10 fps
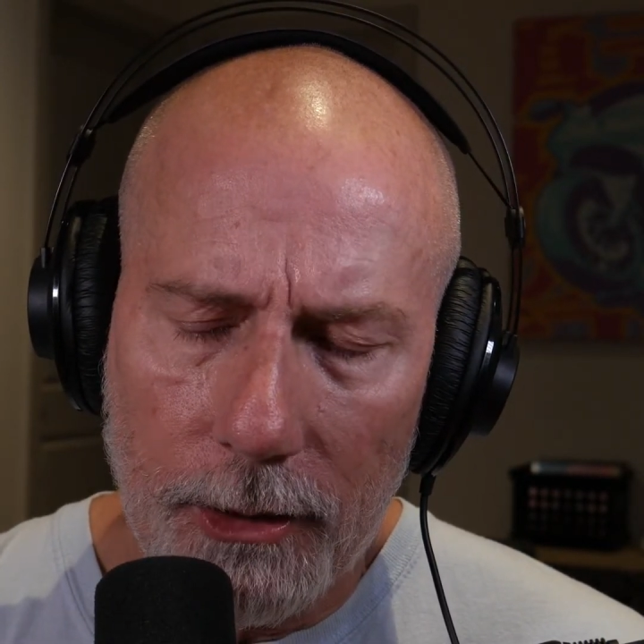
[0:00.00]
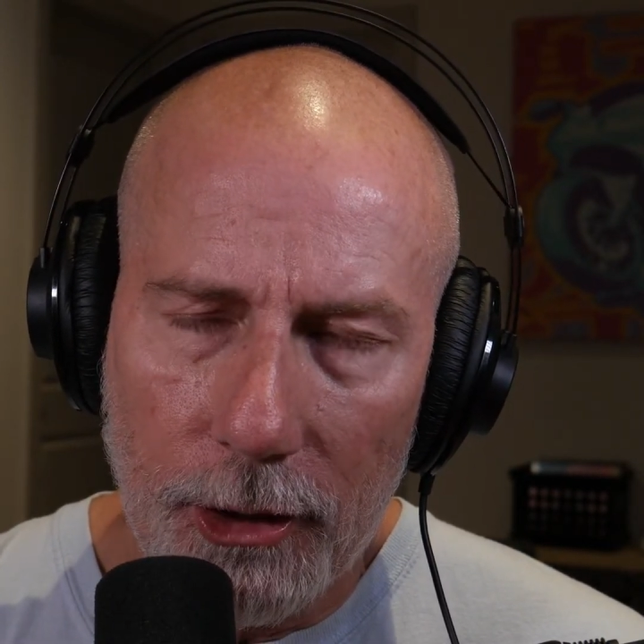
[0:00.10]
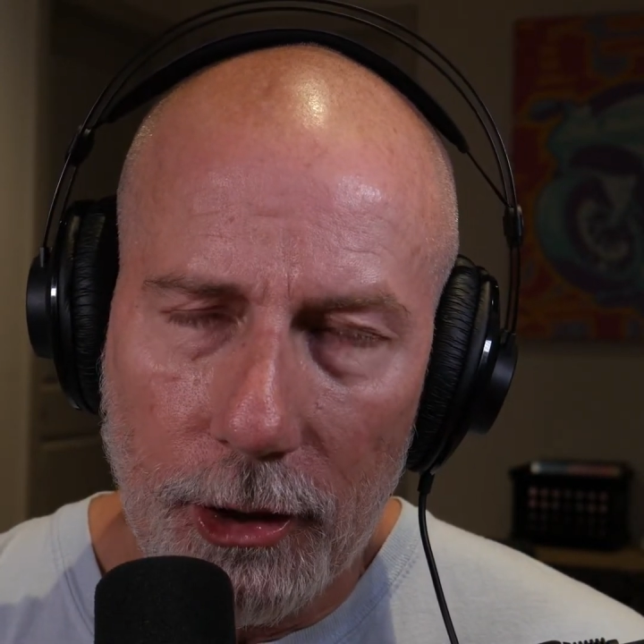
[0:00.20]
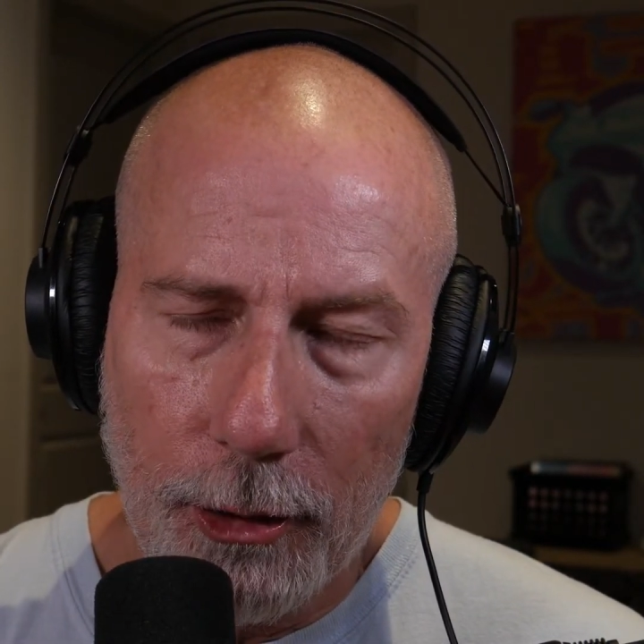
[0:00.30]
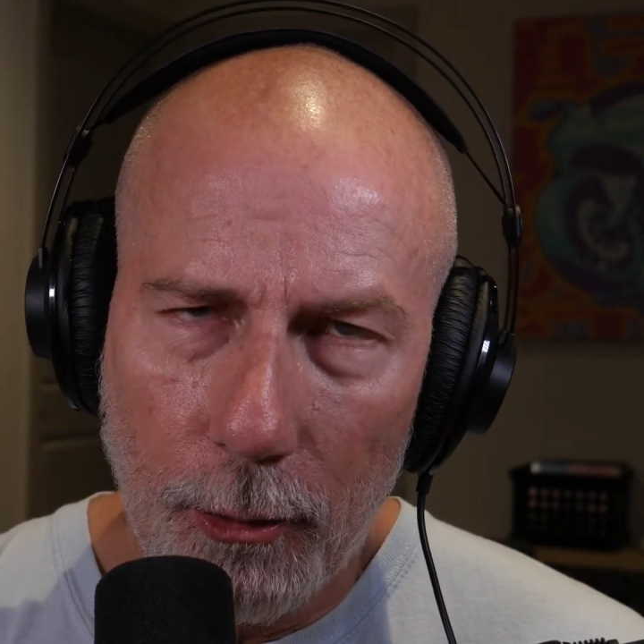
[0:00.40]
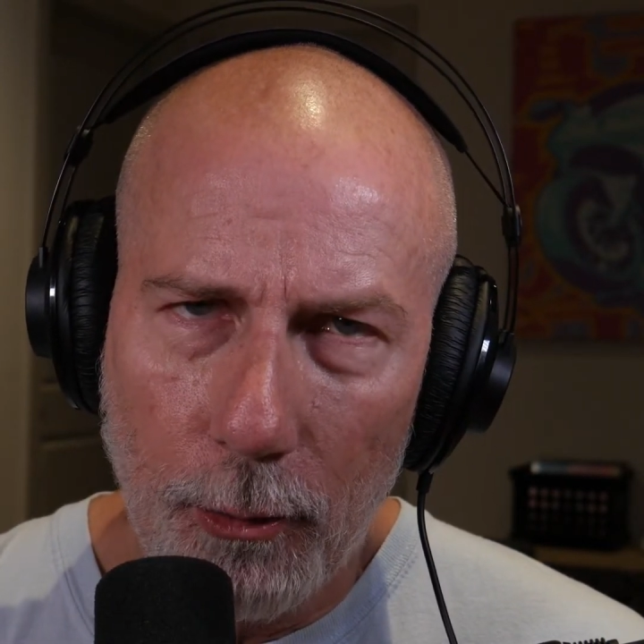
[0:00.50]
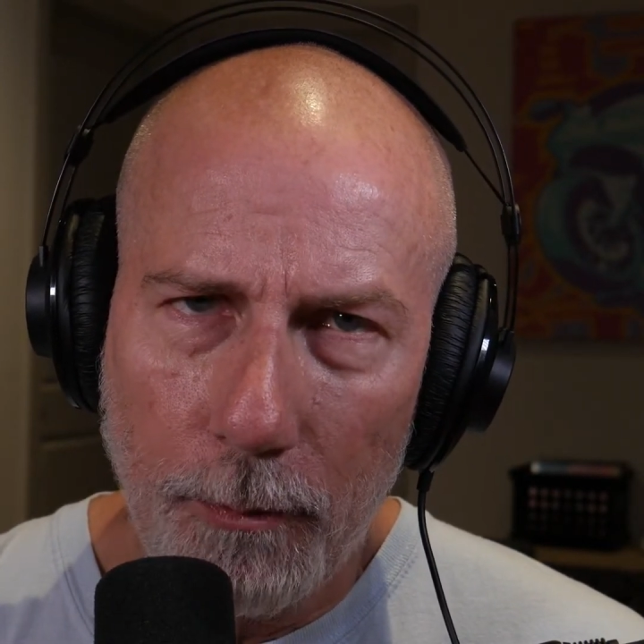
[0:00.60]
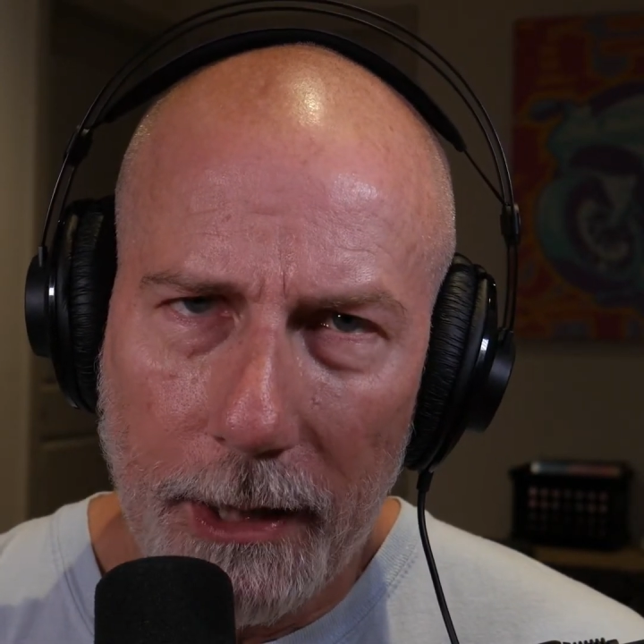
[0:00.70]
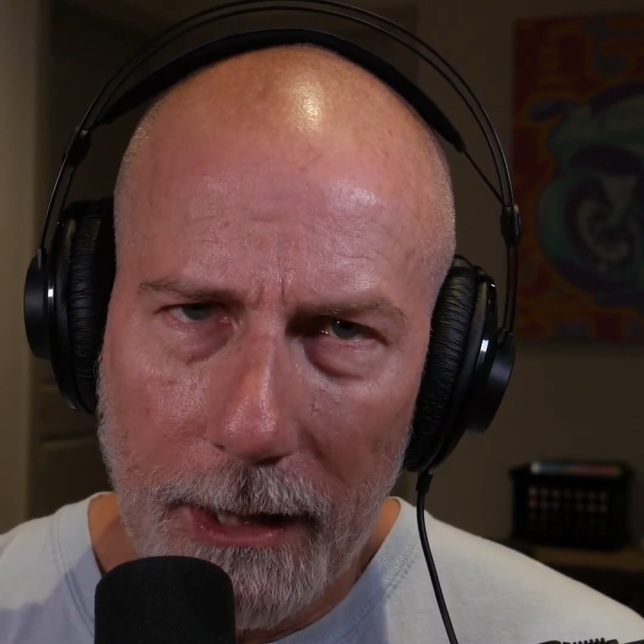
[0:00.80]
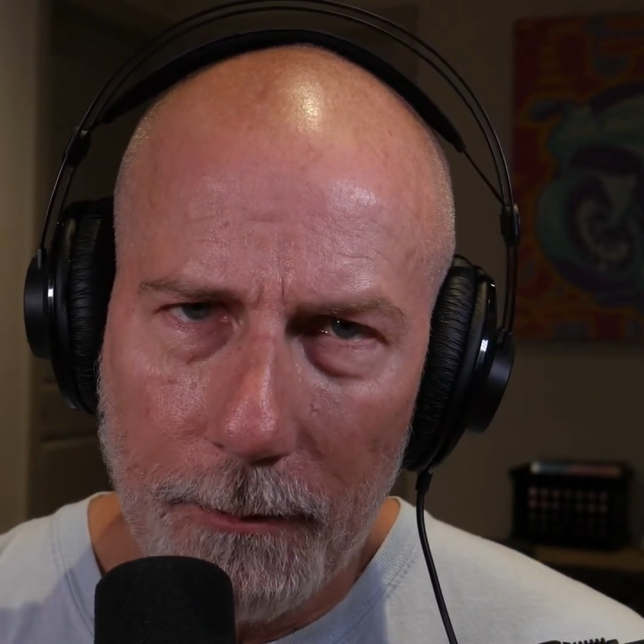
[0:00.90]
two
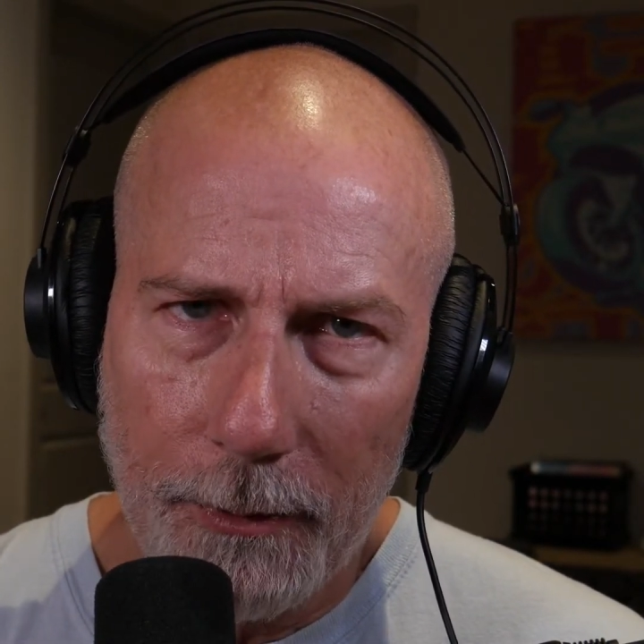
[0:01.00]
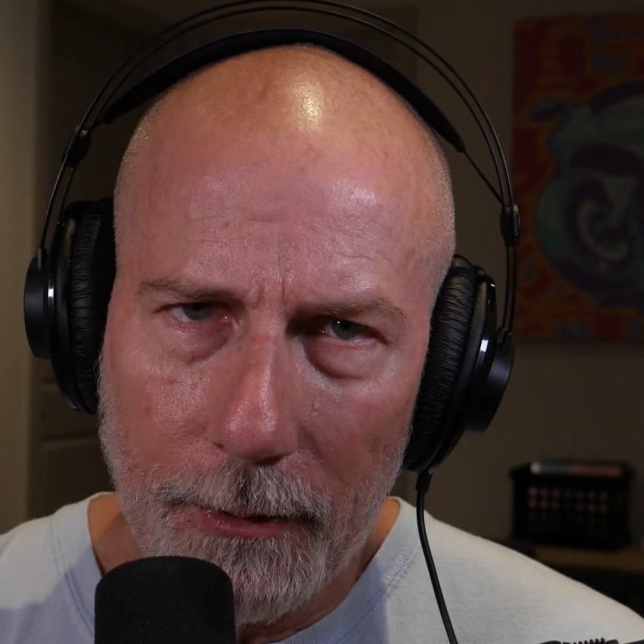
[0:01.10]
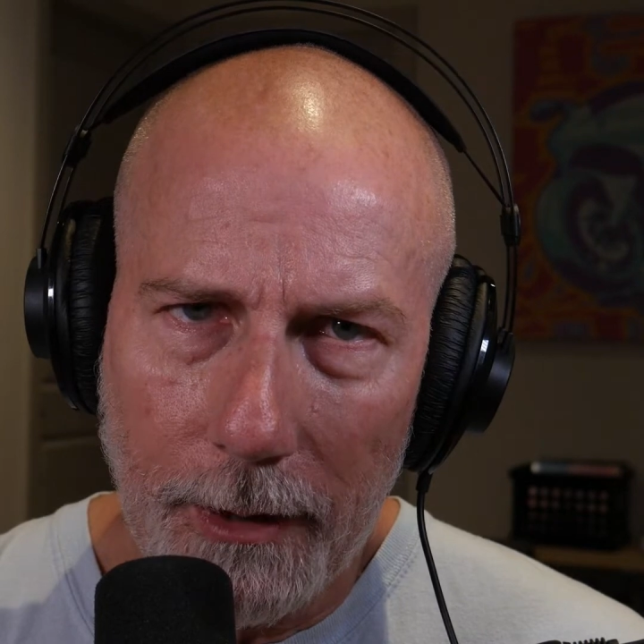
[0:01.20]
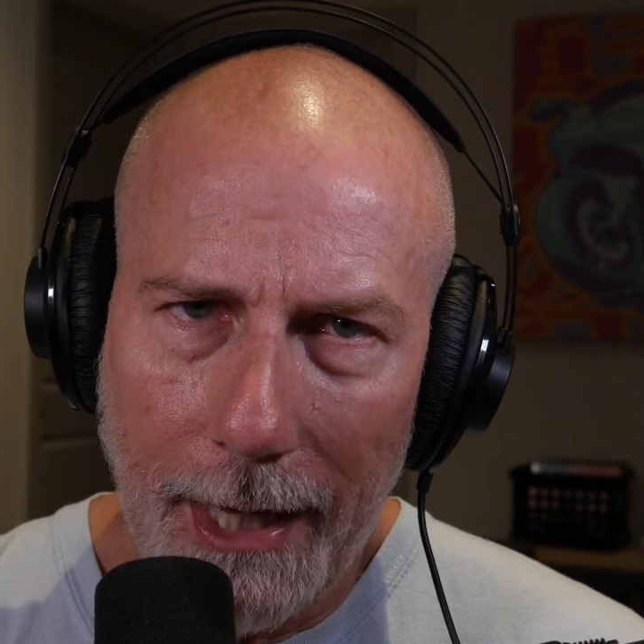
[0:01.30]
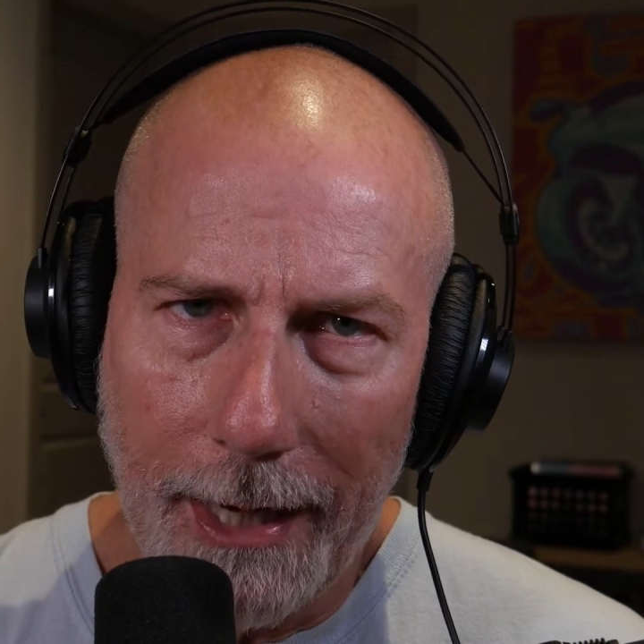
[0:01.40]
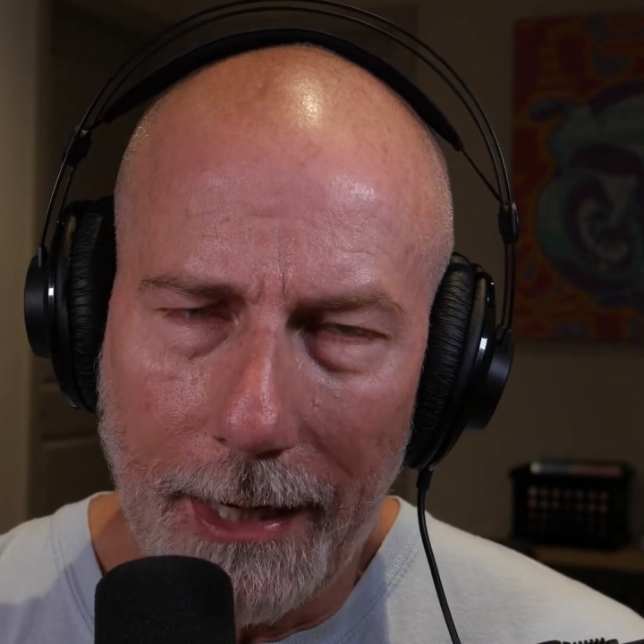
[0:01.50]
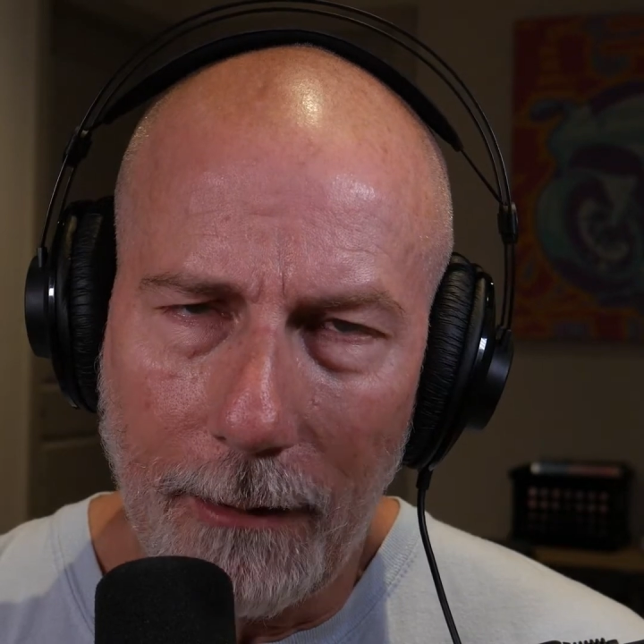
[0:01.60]
people at a